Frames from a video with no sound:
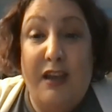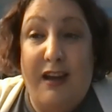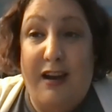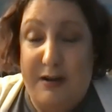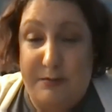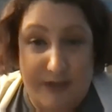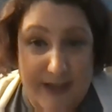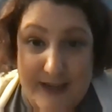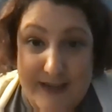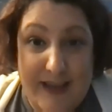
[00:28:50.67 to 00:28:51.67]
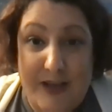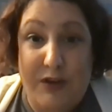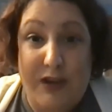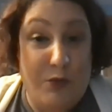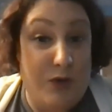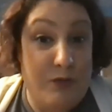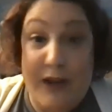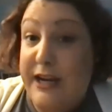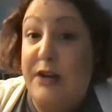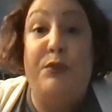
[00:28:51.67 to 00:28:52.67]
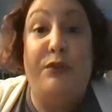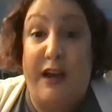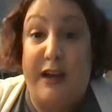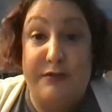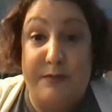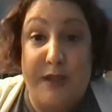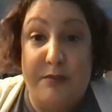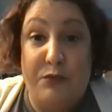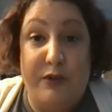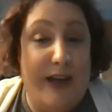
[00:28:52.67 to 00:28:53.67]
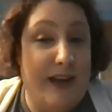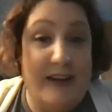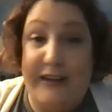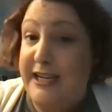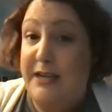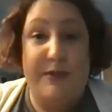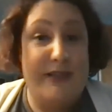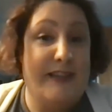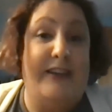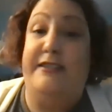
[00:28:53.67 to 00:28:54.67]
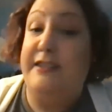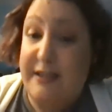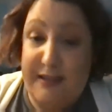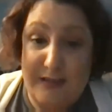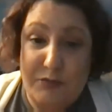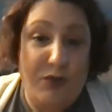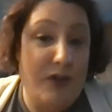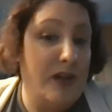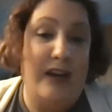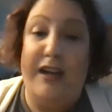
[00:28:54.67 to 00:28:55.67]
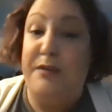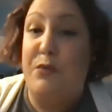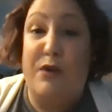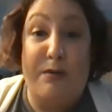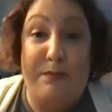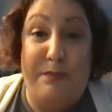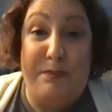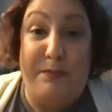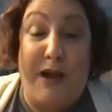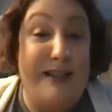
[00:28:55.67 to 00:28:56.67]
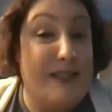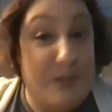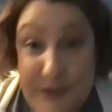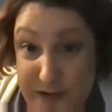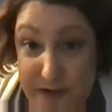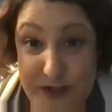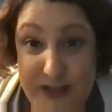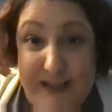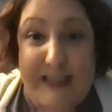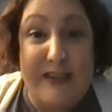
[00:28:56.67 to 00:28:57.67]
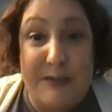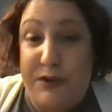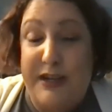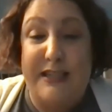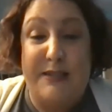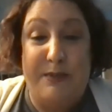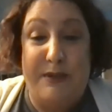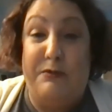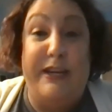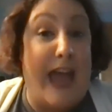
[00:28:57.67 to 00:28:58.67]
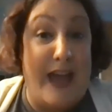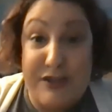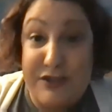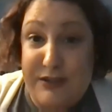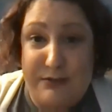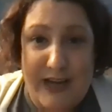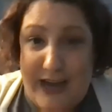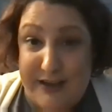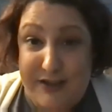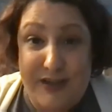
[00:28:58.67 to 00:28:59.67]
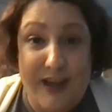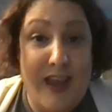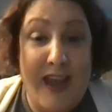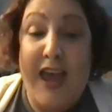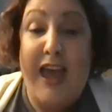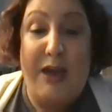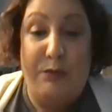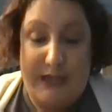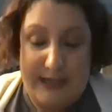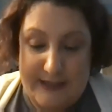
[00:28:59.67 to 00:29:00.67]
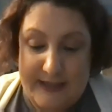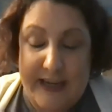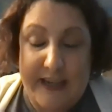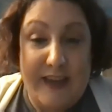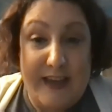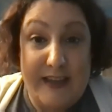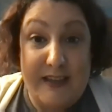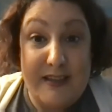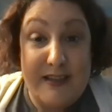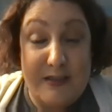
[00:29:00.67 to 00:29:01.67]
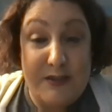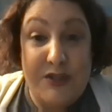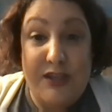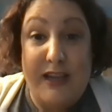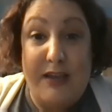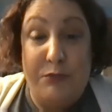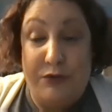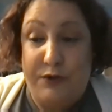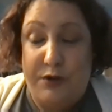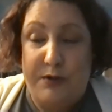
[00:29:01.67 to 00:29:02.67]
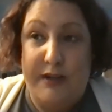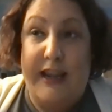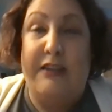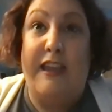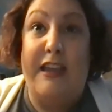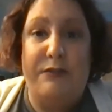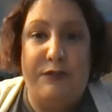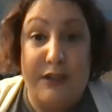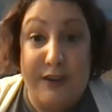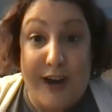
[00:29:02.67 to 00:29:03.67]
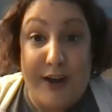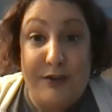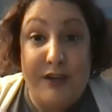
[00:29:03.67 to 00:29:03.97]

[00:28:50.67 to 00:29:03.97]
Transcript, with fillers: are in place and, and we're ready to move on from them. We're not going to keep discussing more and more possible solutions at this point. It's been rehashed and rehashed, and we need to take that solution and move forward and then figure out